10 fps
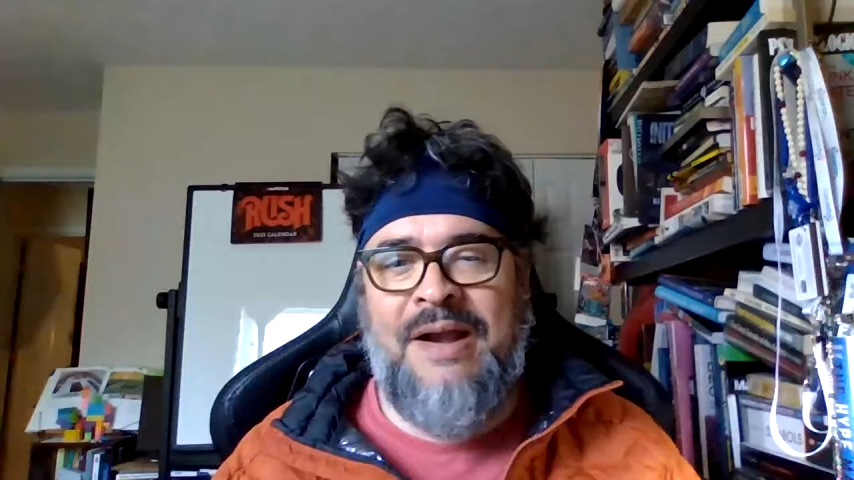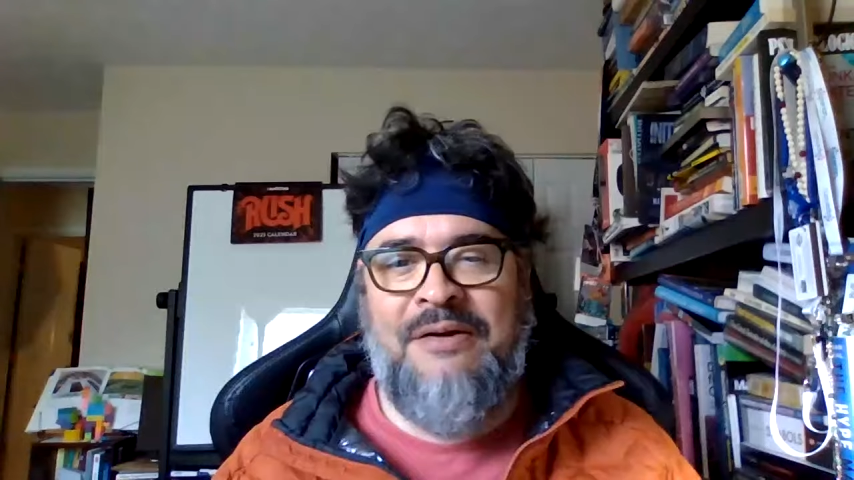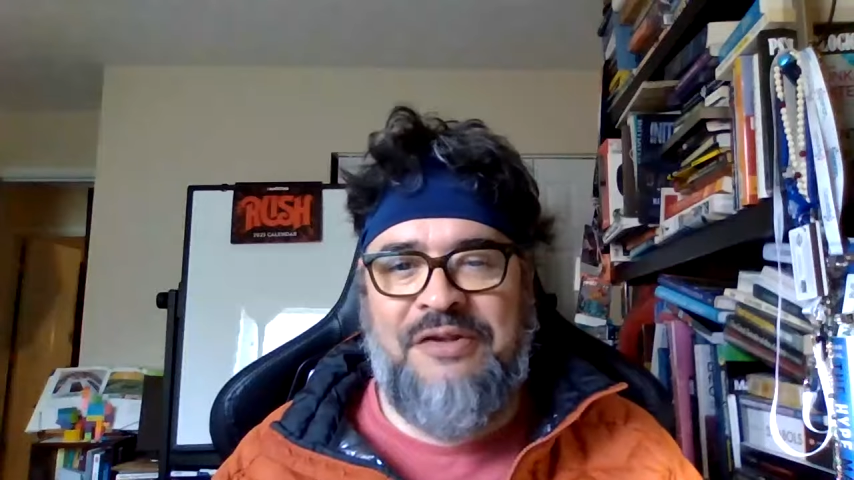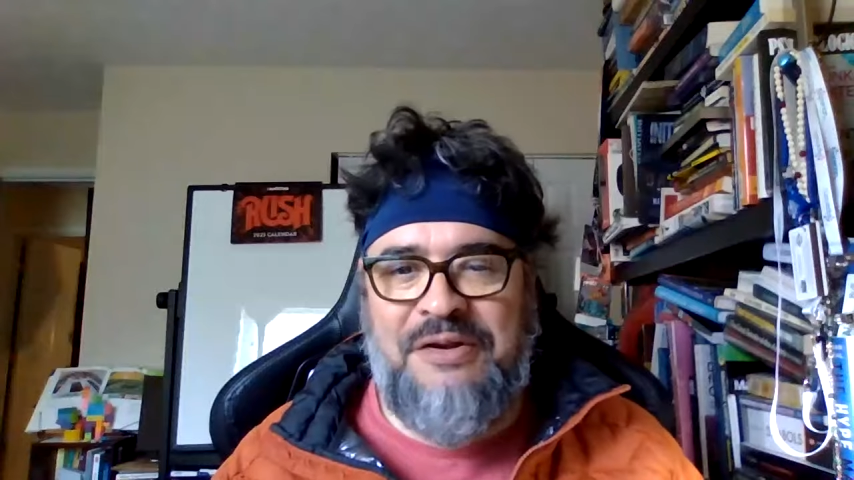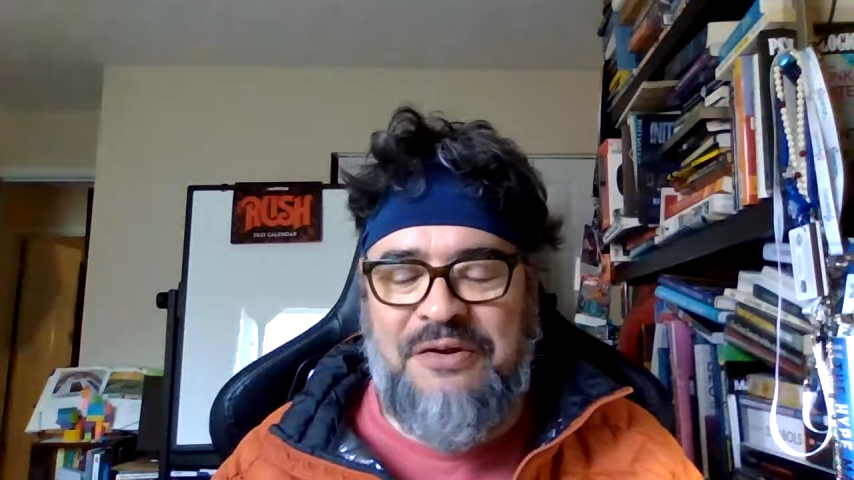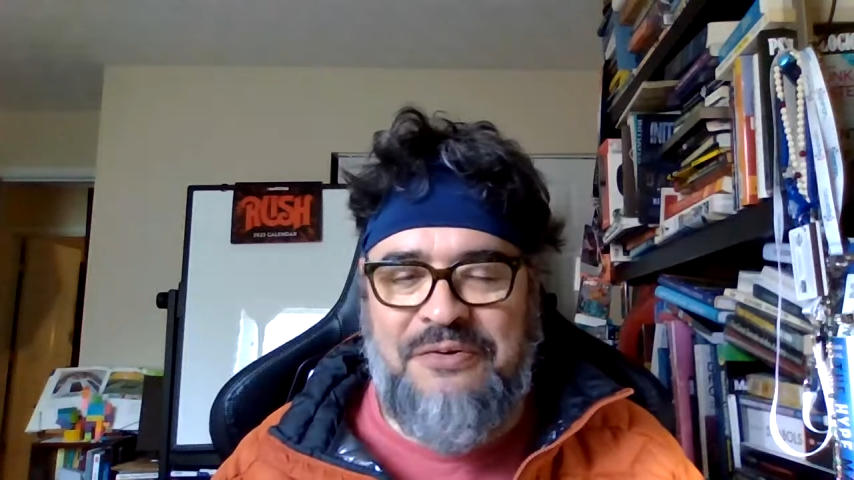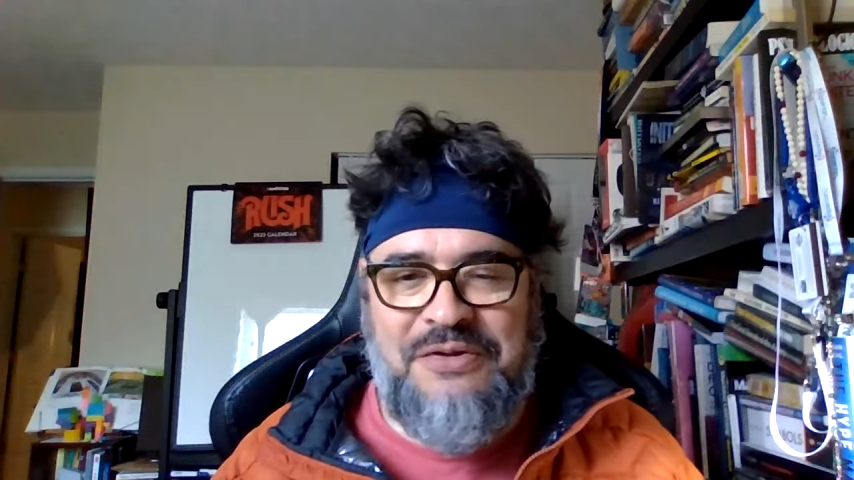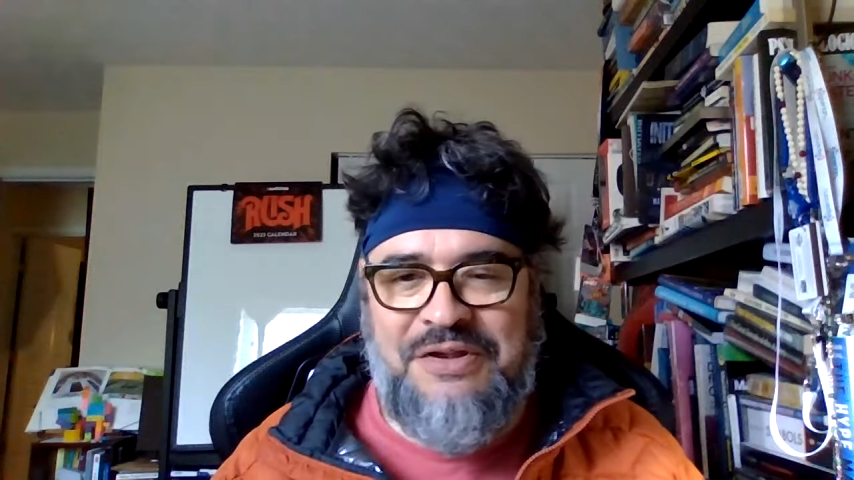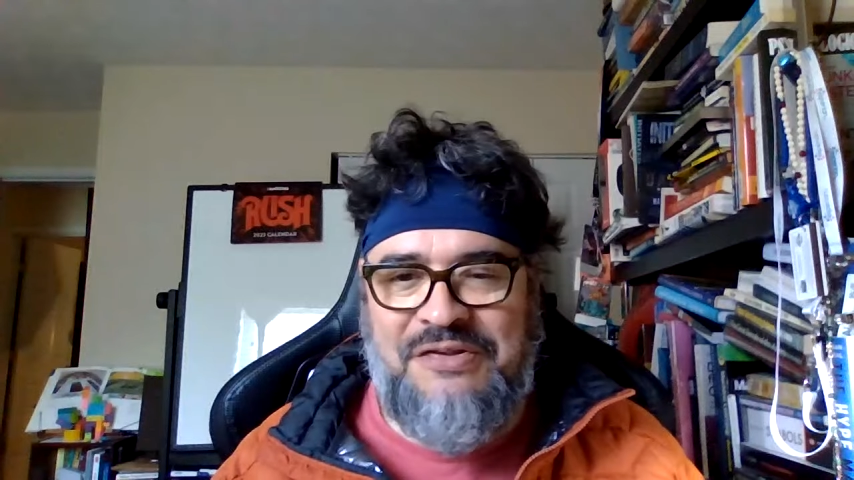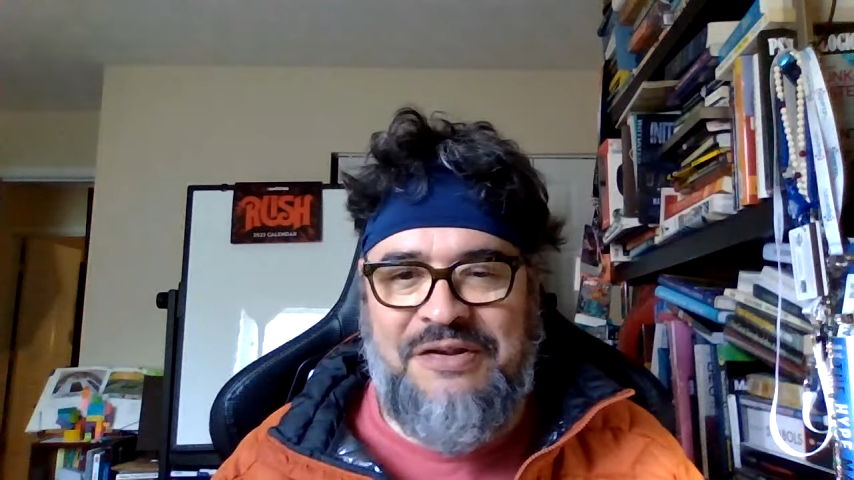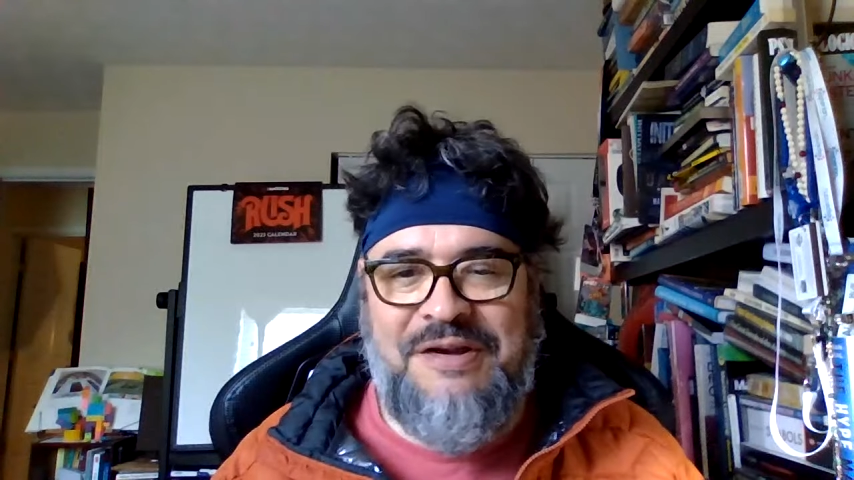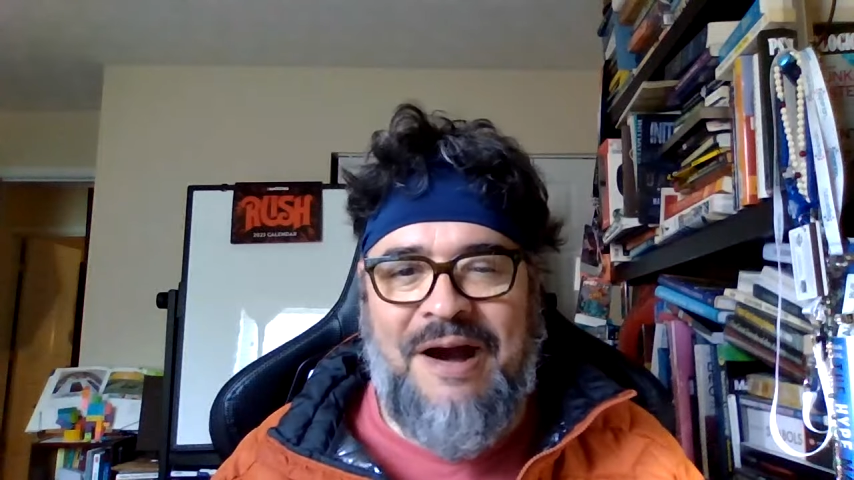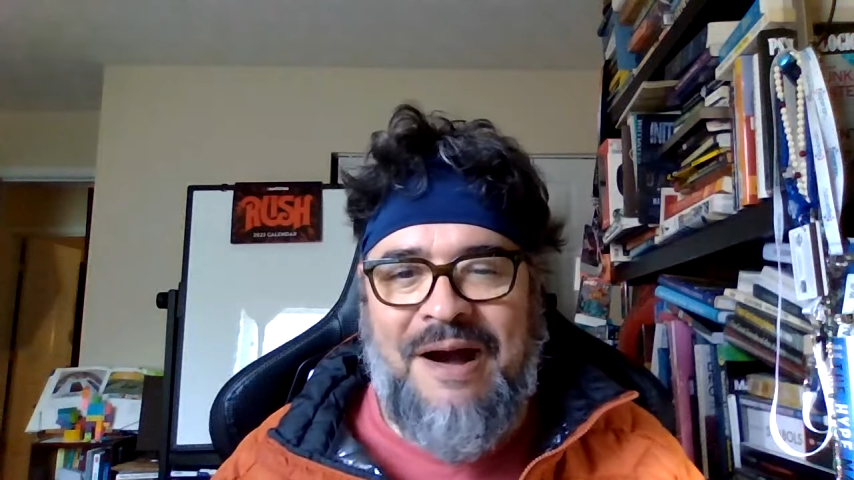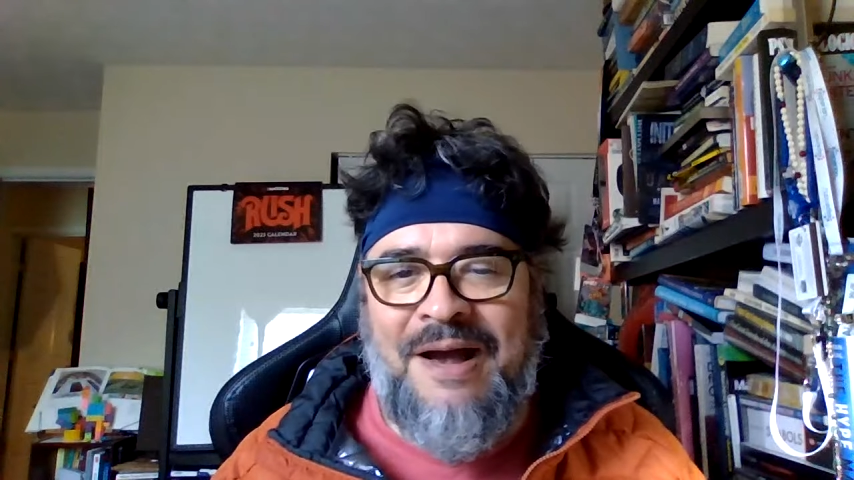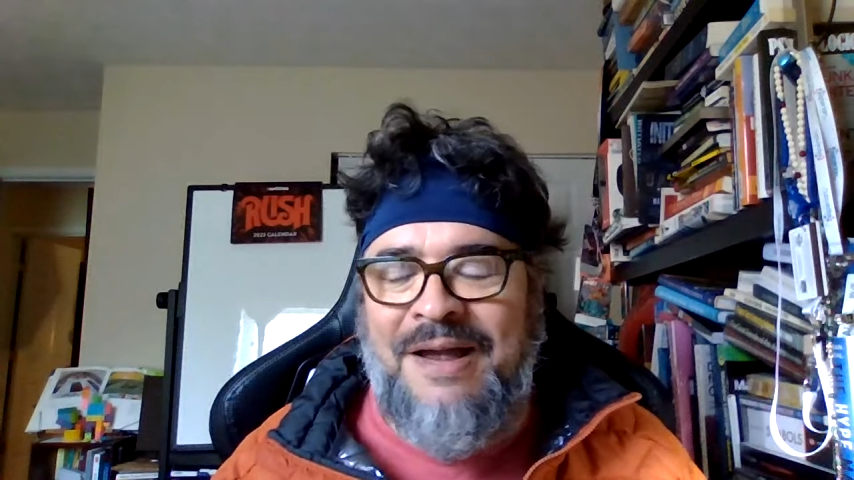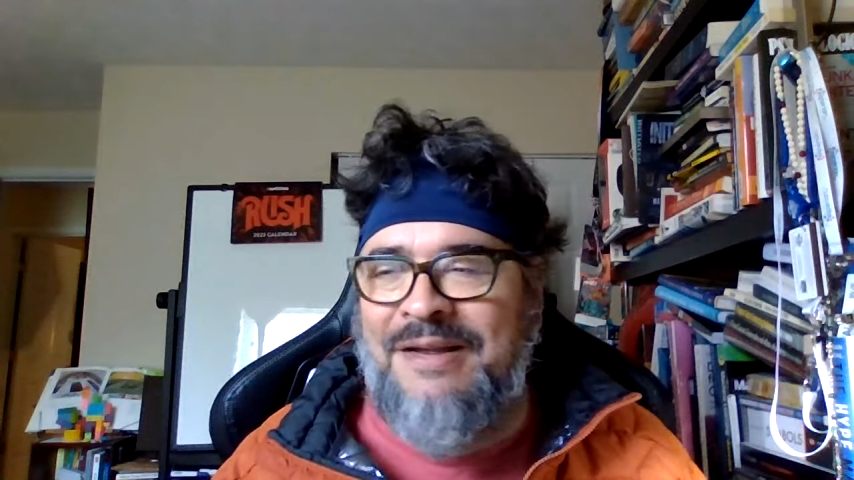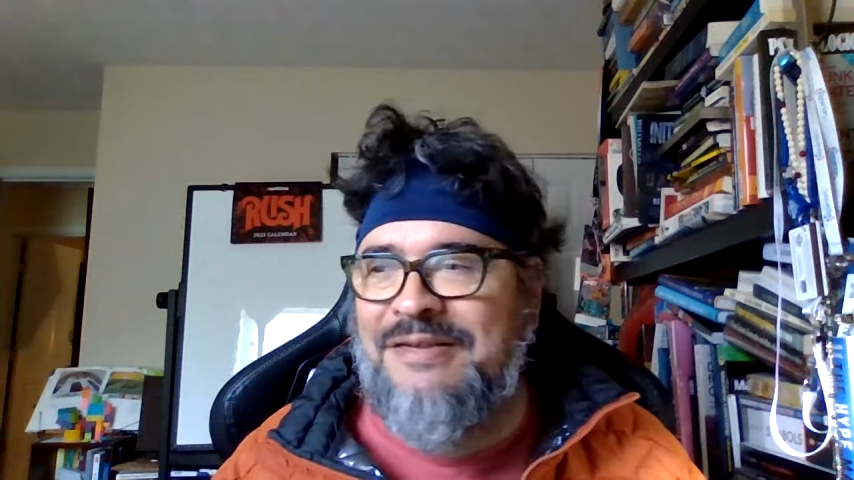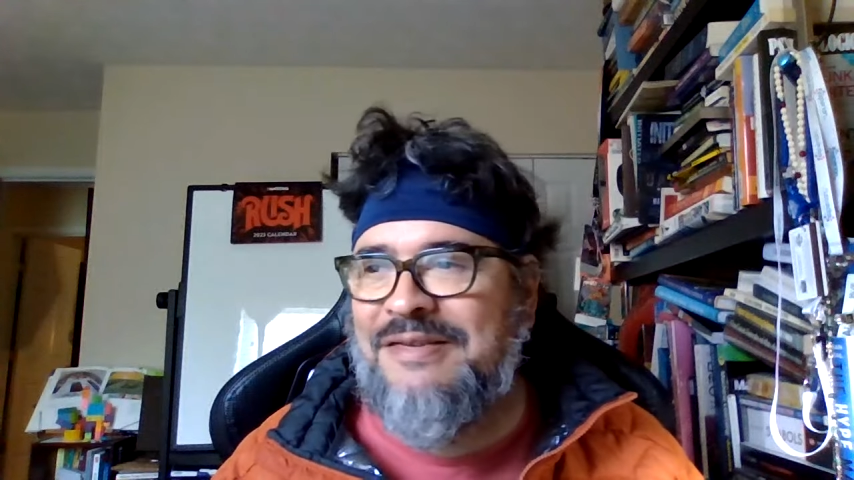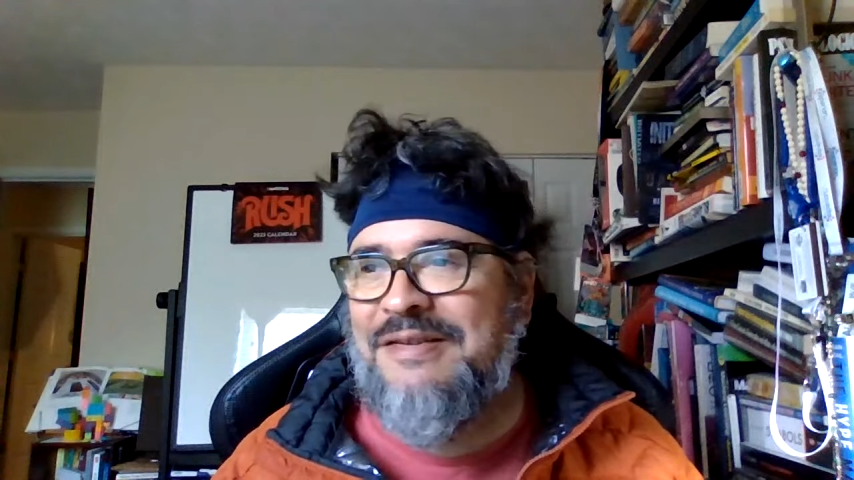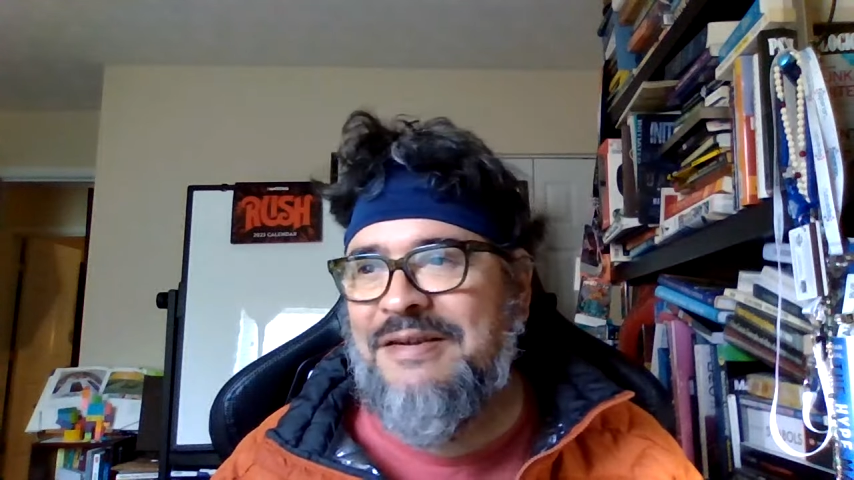I was like, who are these
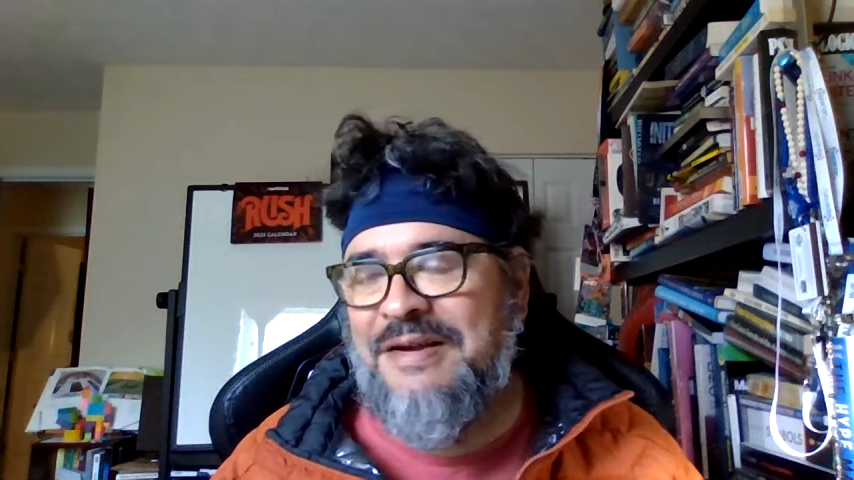guys?